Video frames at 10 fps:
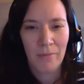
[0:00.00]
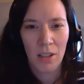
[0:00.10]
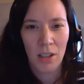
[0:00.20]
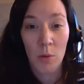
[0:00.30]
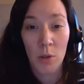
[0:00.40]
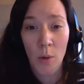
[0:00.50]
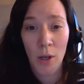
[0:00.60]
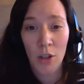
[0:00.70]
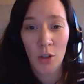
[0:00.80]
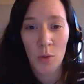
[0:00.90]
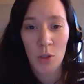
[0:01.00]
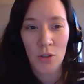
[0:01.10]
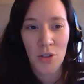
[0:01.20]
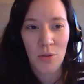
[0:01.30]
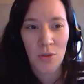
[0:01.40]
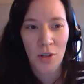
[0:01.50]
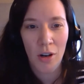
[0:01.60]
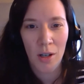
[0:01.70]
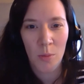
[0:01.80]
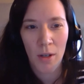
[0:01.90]
knowing who your students are
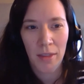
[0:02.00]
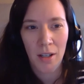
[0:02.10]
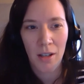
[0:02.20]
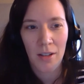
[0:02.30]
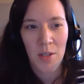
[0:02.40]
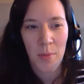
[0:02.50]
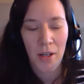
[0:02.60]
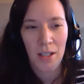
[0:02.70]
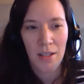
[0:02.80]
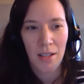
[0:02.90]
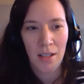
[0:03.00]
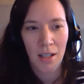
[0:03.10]
and what they're experiencing,